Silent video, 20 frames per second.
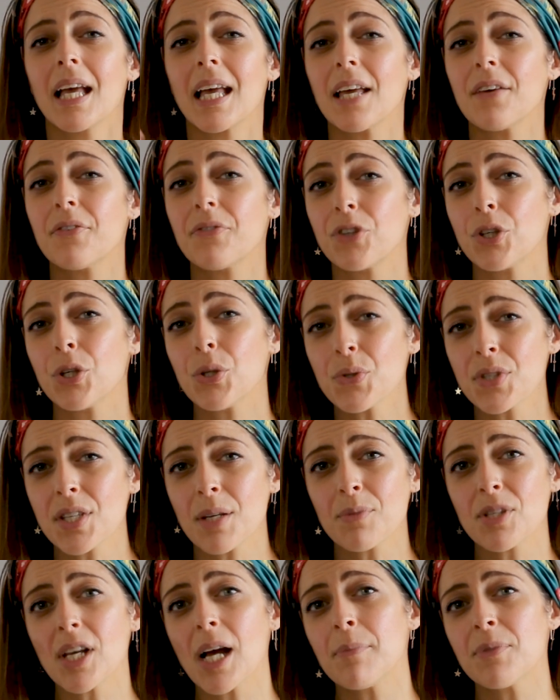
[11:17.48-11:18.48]
If you
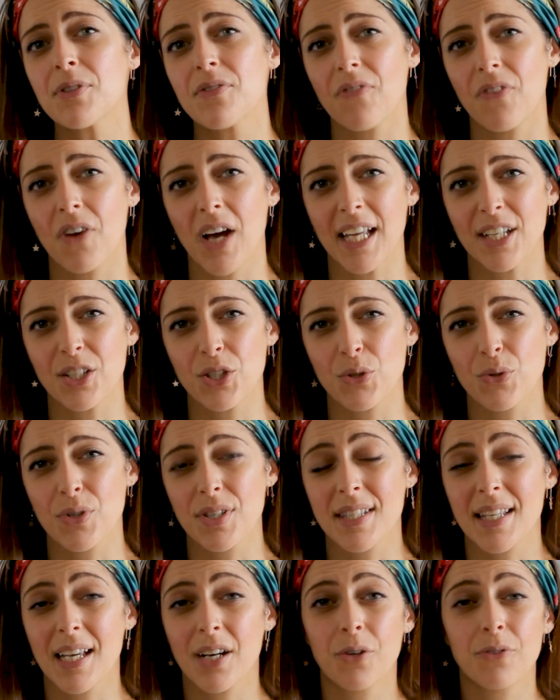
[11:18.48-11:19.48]
sometimes find
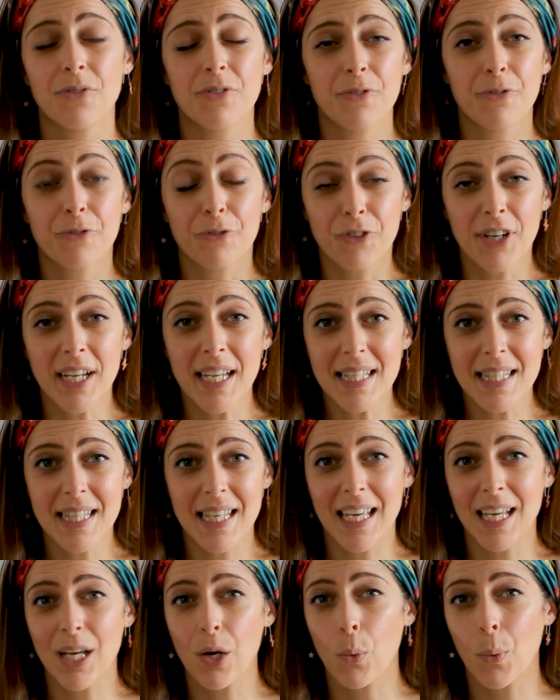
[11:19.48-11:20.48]
yourself
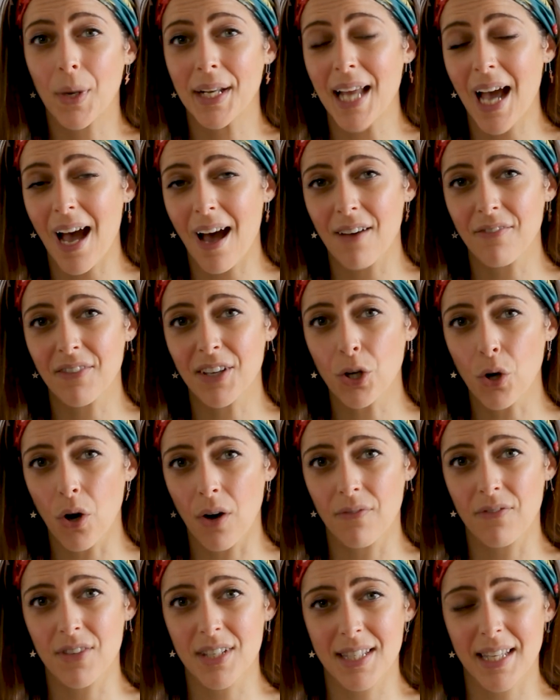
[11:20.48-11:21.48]
freezing when having
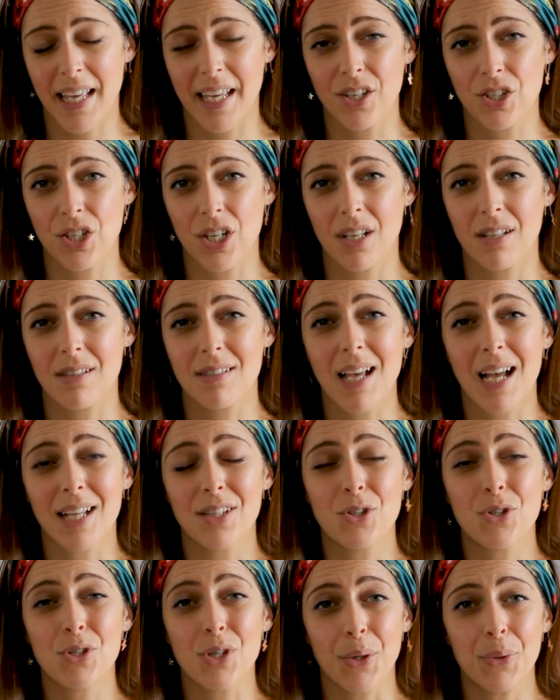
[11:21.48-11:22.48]
conversations
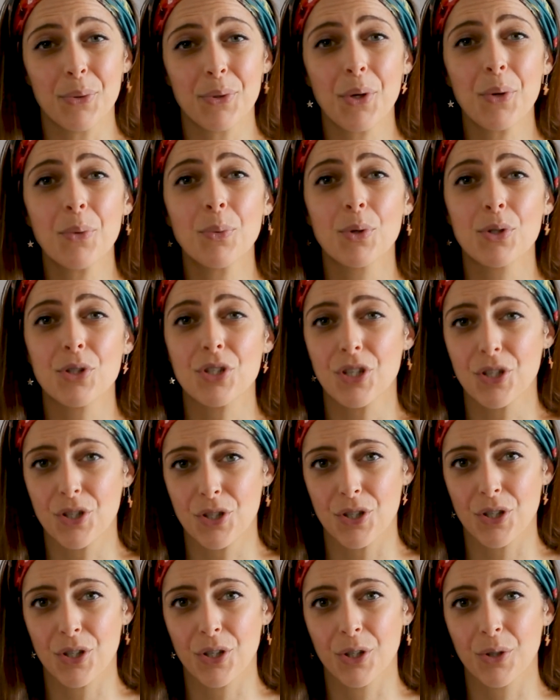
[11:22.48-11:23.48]
and don't know what to
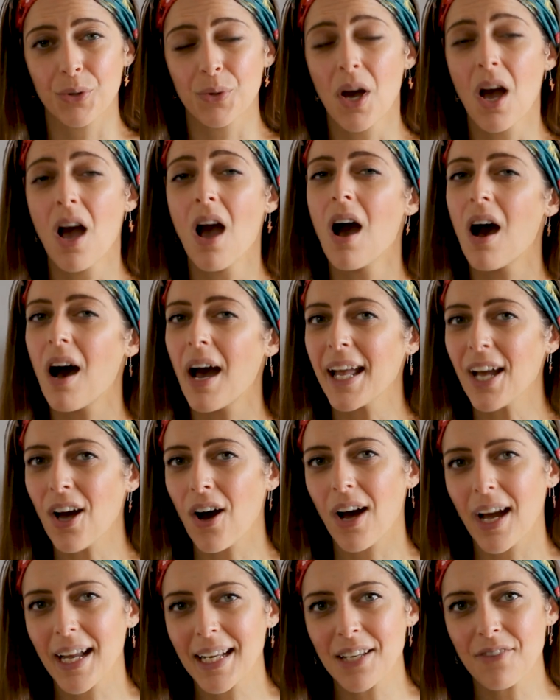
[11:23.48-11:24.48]
do, I
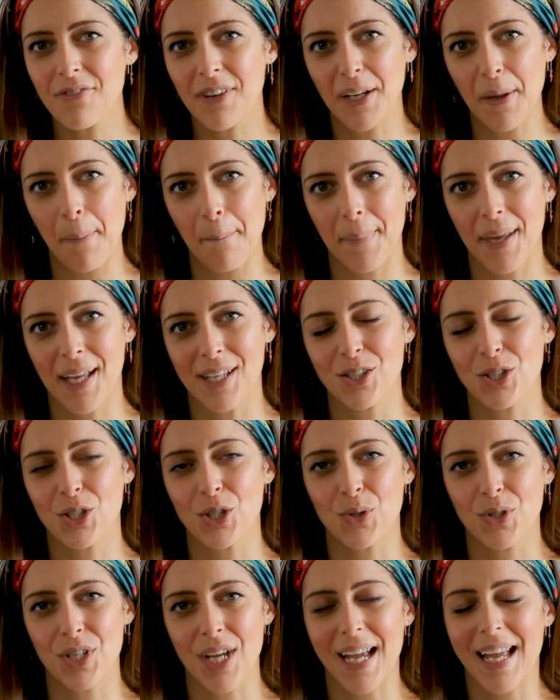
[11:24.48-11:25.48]
highly recommend
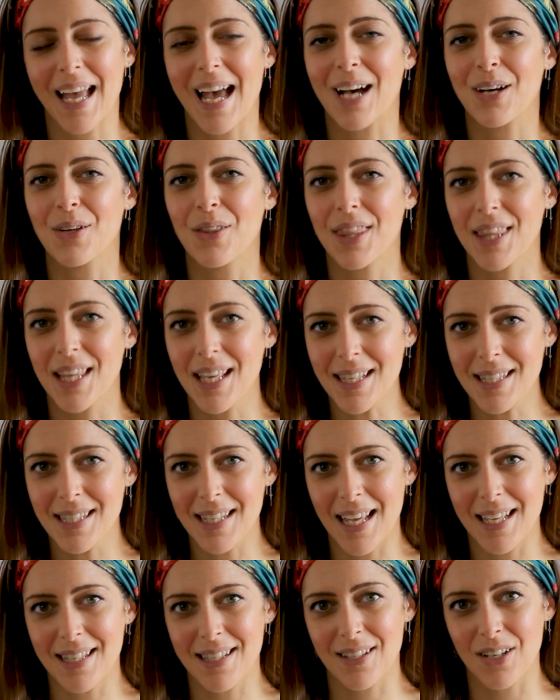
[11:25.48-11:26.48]
you check out this
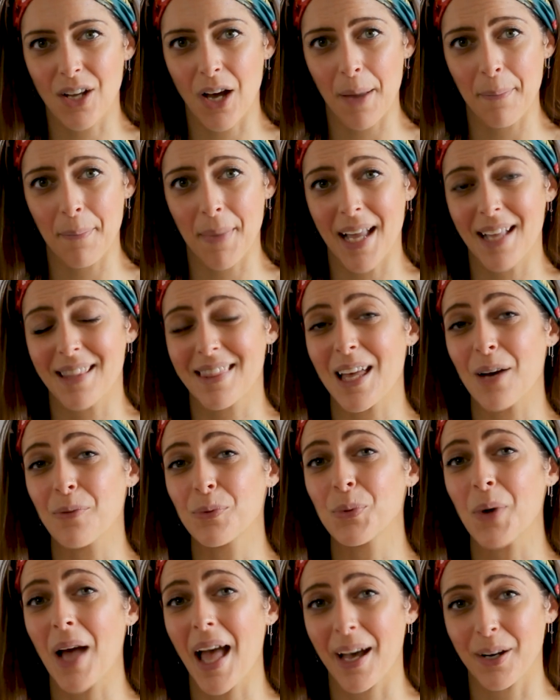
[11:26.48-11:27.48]
lesson I made that
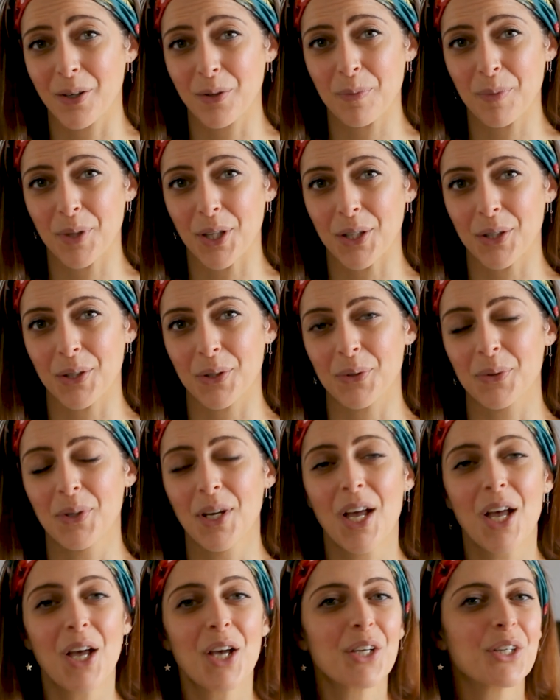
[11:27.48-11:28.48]
will help you.
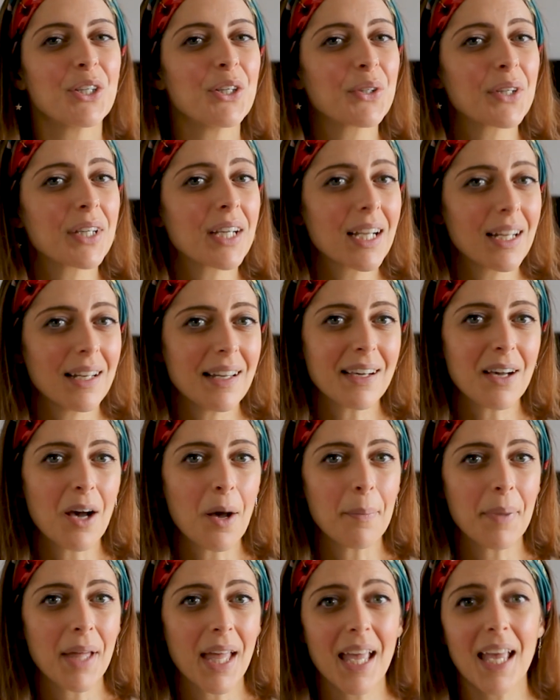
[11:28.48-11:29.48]
You can click
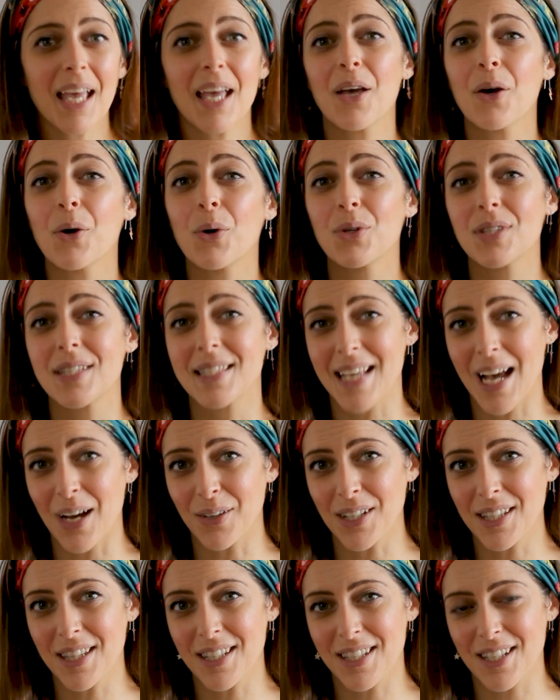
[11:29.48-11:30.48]
up here or
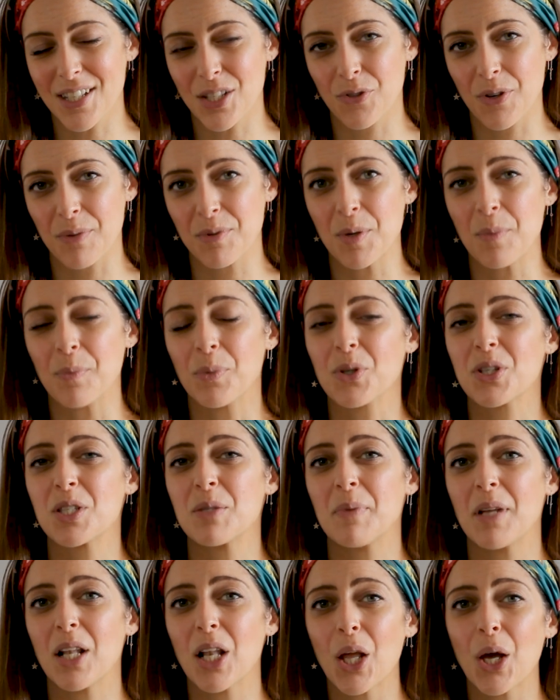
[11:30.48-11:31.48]
down in the description box
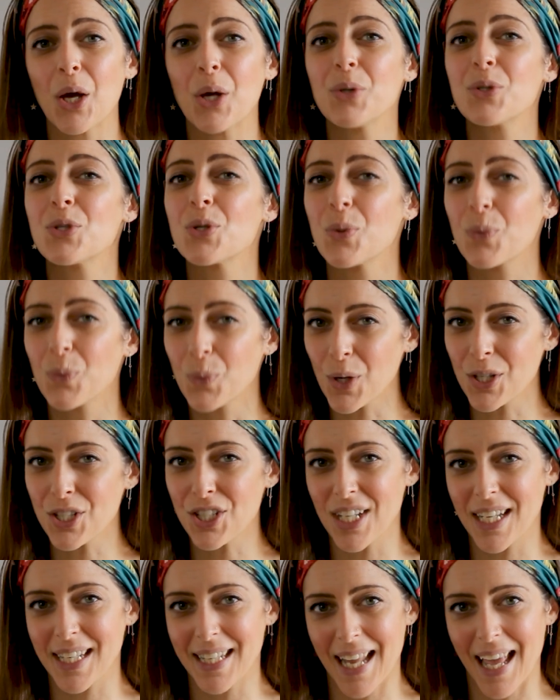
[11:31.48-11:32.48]
below to
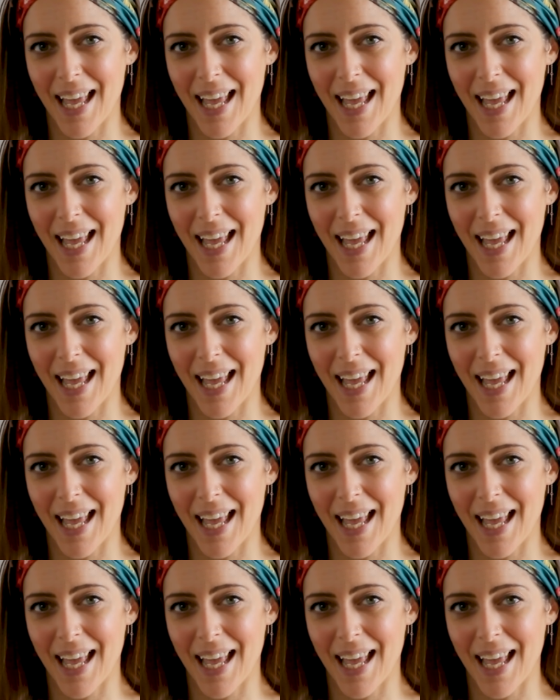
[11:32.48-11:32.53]
watch it